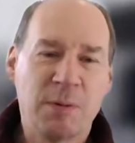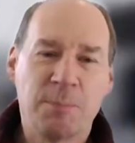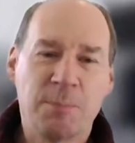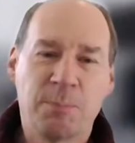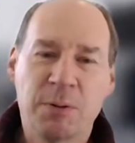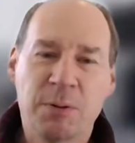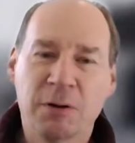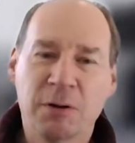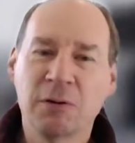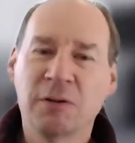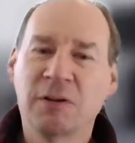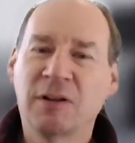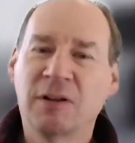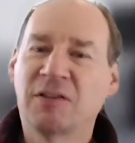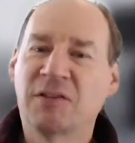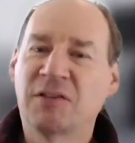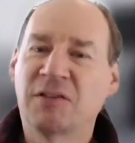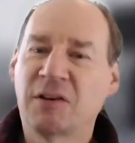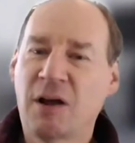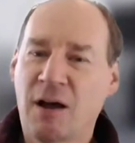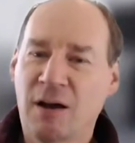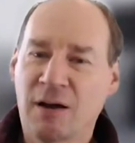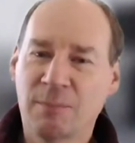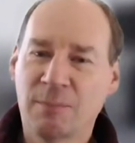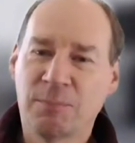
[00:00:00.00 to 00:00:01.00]
we built these
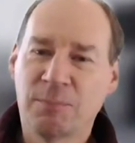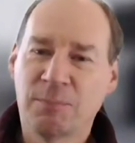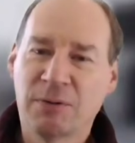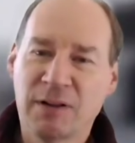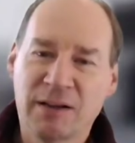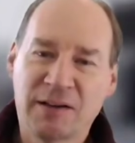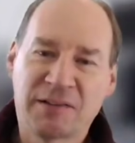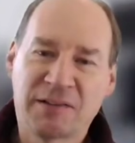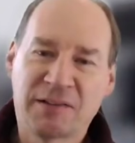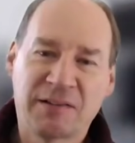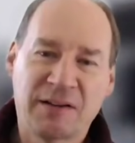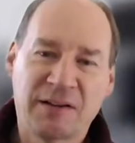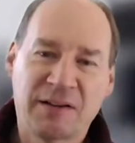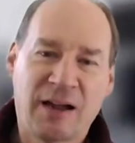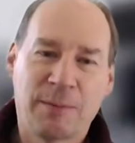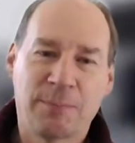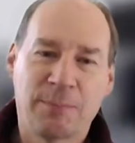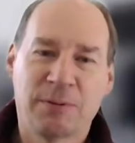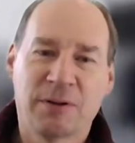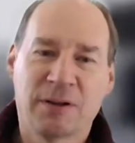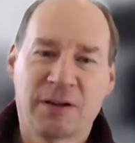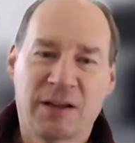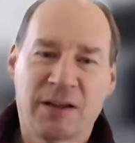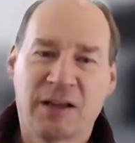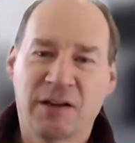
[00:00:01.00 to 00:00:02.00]
complex
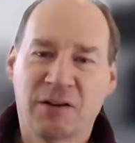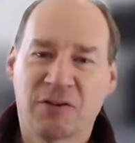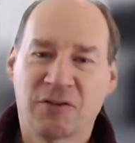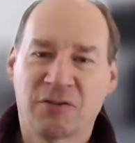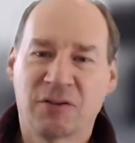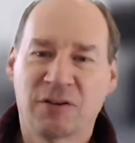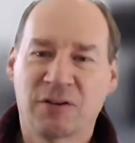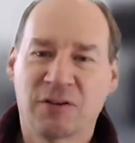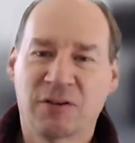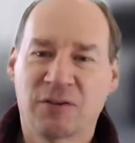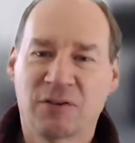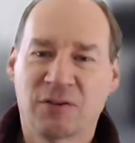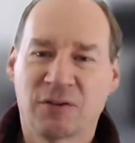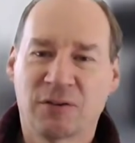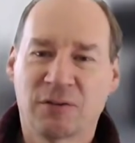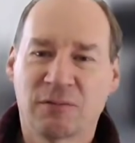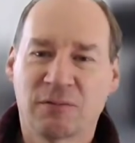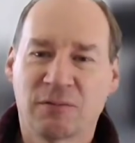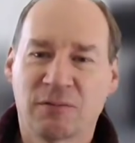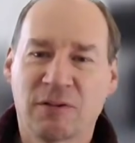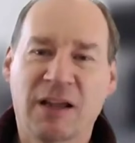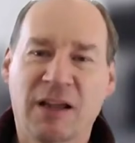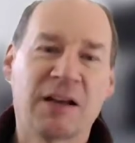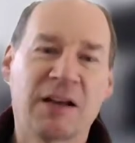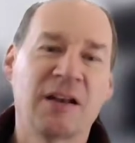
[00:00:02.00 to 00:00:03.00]
applications
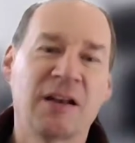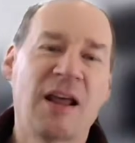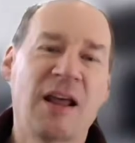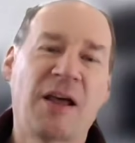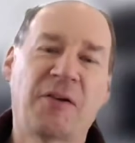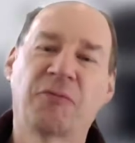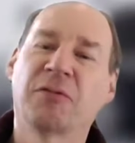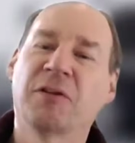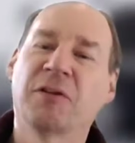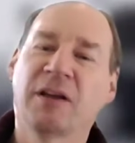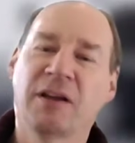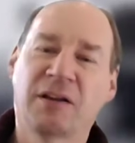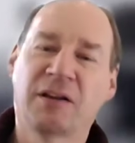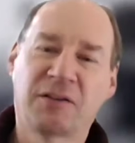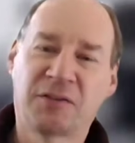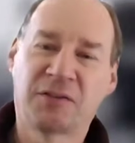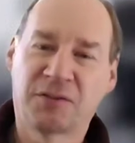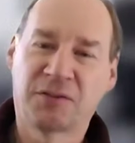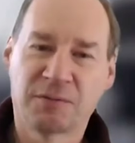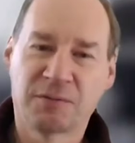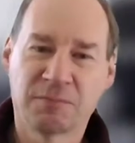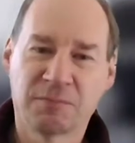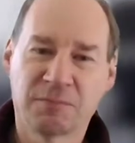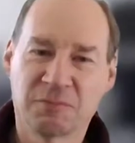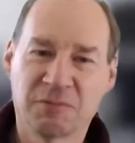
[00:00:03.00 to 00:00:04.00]
like
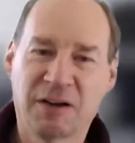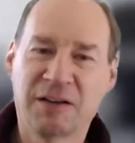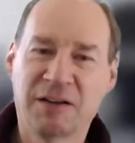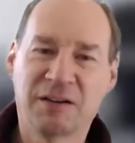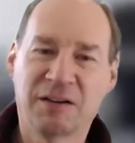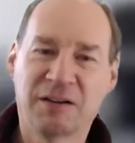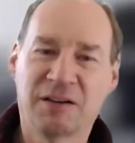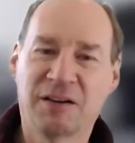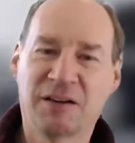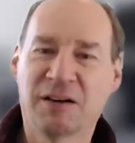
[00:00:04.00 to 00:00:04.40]
Netflix, right?